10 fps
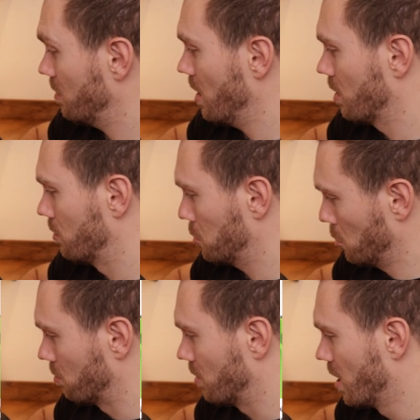tomatoes.
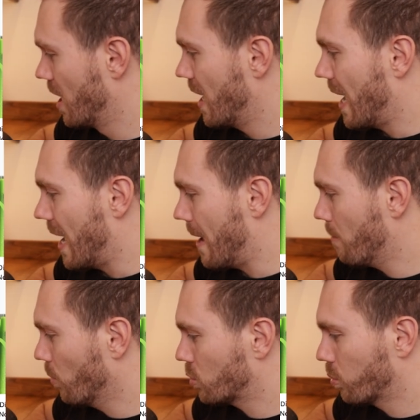Ooh.
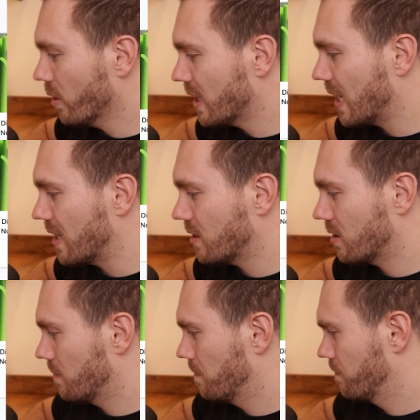And what's really
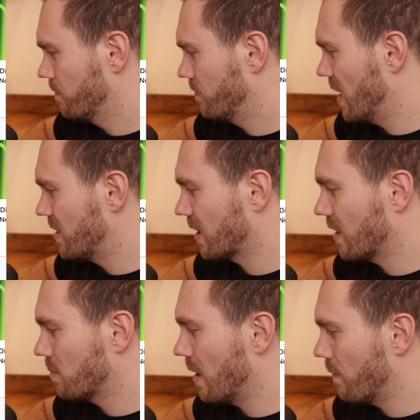nice is it
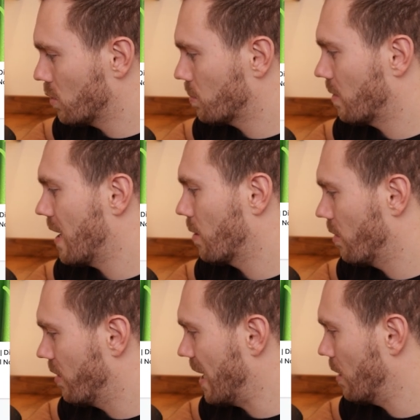gives me that views per
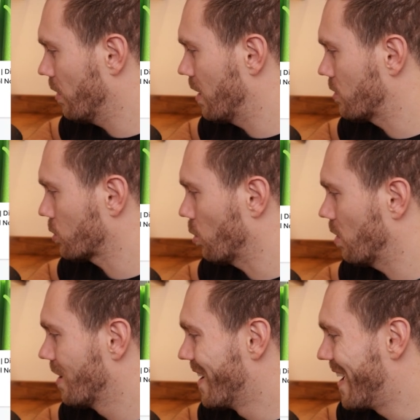hour, the outlier
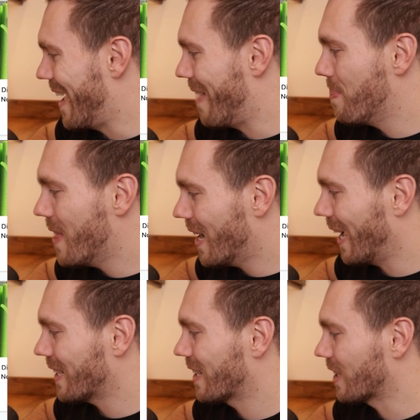score, and then
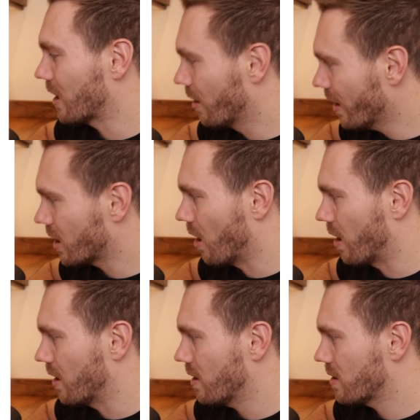I can click
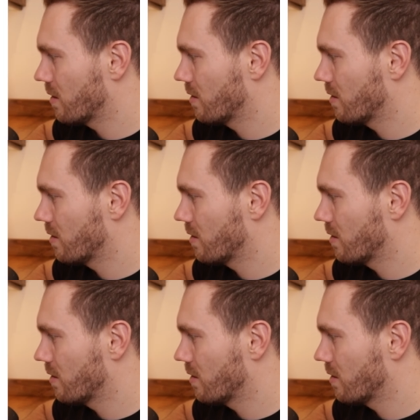on it